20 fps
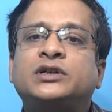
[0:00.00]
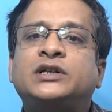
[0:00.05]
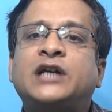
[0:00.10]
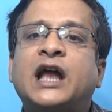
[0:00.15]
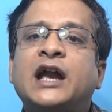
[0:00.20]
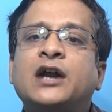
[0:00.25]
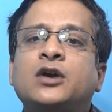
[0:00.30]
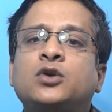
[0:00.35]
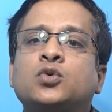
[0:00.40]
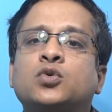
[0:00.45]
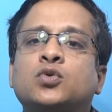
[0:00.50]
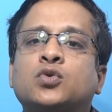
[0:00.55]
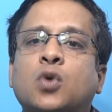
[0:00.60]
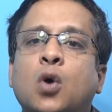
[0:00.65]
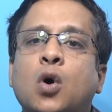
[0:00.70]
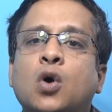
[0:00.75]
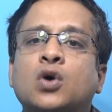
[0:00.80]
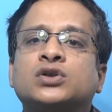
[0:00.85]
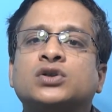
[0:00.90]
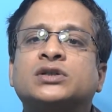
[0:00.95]
tend to
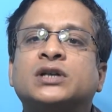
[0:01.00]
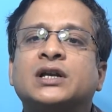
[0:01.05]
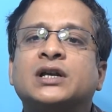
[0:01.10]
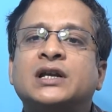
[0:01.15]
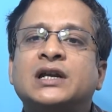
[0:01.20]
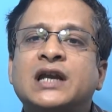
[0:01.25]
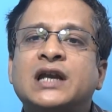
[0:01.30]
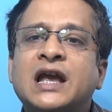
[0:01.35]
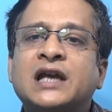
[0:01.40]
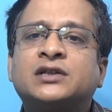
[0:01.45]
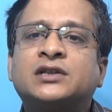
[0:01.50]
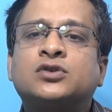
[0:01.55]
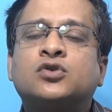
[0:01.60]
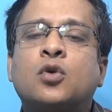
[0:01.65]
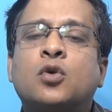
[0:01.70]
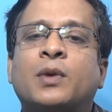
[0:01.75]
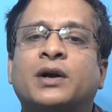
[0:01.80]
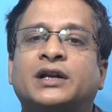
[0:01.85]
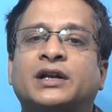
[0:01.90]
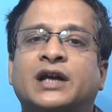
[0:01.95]
cause less
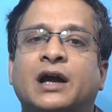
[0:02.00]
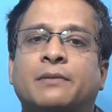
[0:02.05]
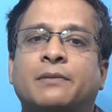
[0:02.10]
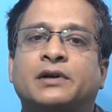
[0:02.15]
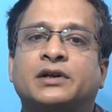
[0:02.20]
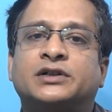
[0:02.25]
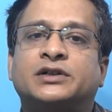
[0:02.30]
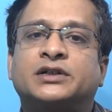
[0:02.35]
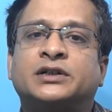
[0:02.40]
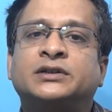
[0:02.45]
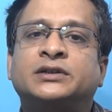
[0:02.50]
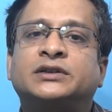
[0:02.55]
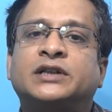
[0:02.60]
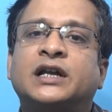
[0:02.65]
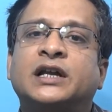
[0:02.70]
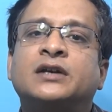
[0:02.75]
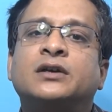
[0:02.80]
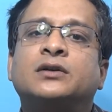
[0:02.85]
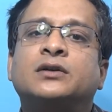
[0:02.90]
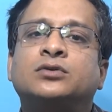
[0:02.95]
chromatic aberration
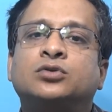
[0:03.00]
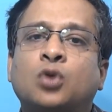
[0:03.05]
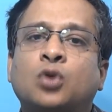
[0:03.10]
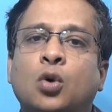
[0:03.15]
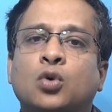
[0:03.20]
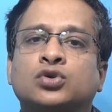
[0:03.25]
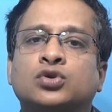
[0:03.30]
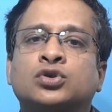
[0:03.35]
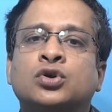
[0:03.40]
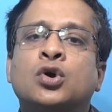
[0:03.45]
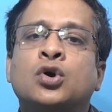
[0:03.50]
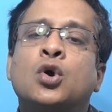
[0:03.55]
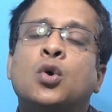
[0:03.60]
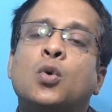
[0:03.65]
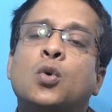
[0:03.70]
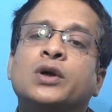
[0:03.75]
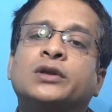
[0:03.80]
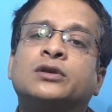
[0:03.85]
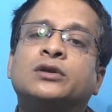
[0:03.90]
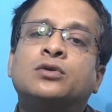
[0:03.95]
than those
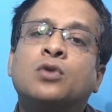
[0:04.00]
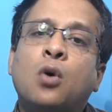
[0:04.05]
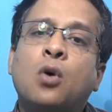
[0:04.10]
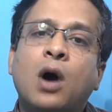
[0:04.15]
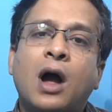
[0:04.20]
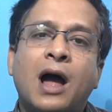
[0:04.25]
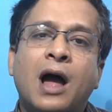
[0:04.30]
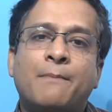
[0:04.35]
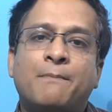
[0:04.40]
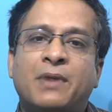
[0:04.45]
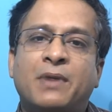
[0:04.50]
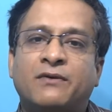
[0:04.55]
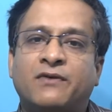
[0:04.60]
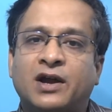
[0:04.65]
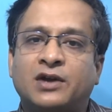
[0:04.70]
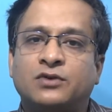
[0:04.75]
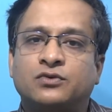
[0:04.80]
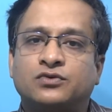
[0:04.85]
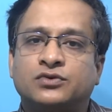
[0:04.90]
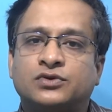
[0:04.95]
with low Abbe
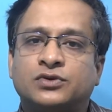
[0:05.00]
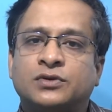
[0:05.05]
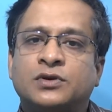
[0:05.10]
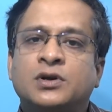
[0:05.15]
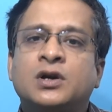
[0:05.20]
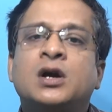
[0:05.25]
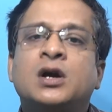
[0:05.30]
values.